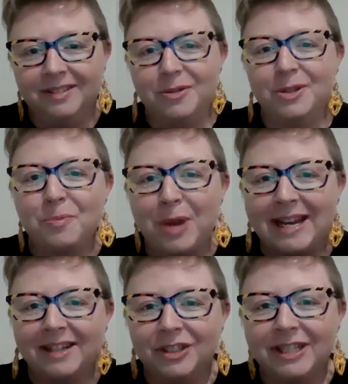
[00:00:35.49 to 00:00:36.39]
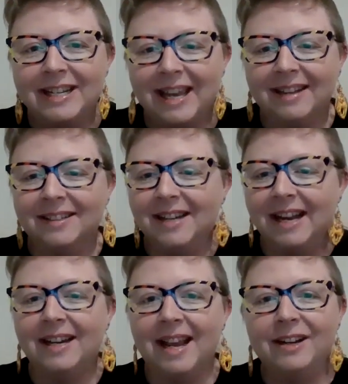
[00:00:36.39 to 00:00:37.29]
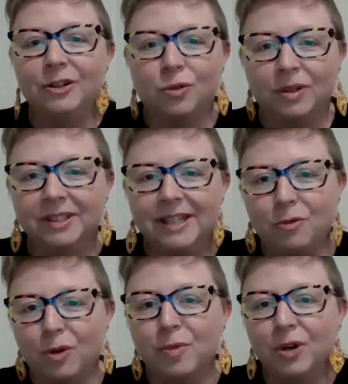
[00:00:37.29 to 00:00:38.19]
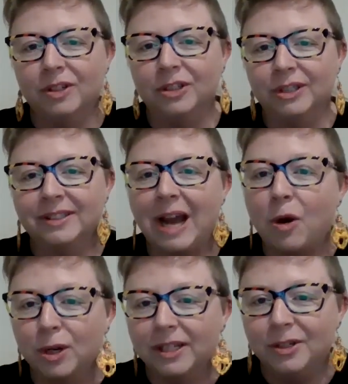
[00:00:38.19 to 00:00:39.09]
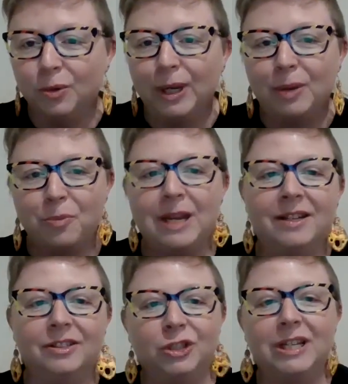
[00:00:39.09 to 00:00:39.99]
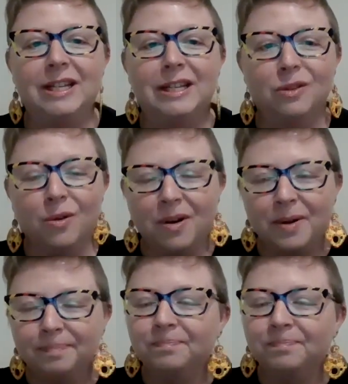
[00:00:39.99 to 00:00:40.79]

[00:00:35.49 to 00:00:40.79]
who's a PhD candidate and atrocity criminologist currently doing a PhD in law